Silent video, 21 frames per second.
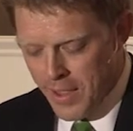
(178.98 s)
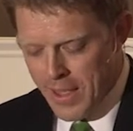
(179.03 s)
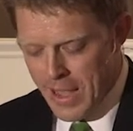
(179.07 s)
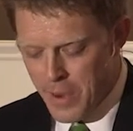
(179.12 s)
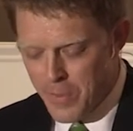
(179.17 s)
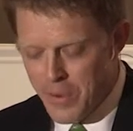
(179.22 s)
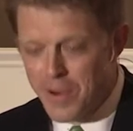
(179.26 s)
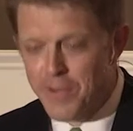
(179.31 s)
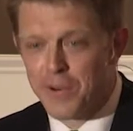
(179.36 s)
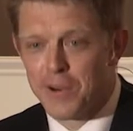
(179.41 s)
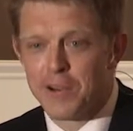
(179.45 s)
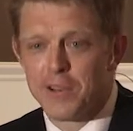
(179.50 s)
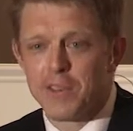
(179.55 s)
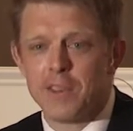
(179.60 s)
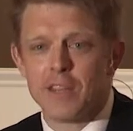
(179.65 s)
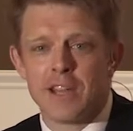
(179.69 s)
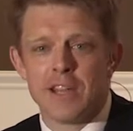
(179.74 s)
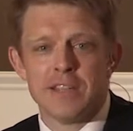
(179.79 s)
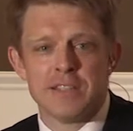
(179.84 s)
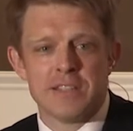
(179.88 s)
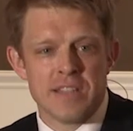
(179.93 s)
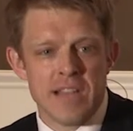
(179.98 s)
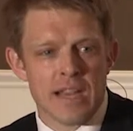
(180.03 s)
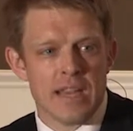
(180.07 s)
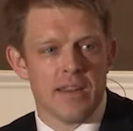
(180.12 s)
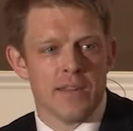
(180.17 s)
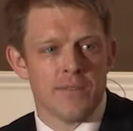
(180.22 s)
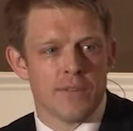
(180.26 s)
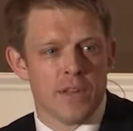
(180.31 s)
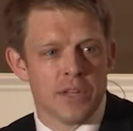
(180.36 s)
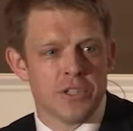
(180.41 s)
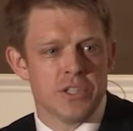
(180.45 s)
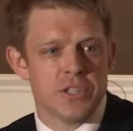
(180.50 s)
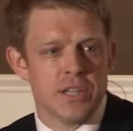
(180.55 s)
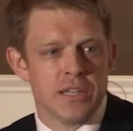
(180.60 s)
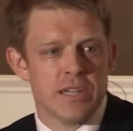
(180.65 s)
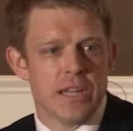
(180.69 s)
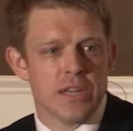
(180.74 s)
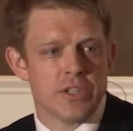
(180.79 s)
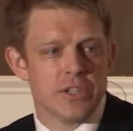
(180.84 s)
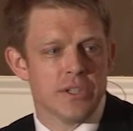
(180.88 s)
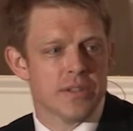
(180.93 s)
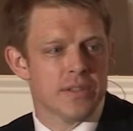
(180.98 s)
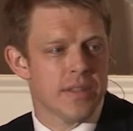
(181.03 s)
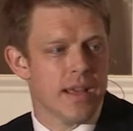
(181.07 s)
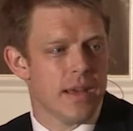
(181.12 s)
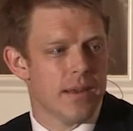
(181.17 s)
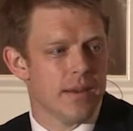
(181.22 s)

However, the consecutive lunch detentions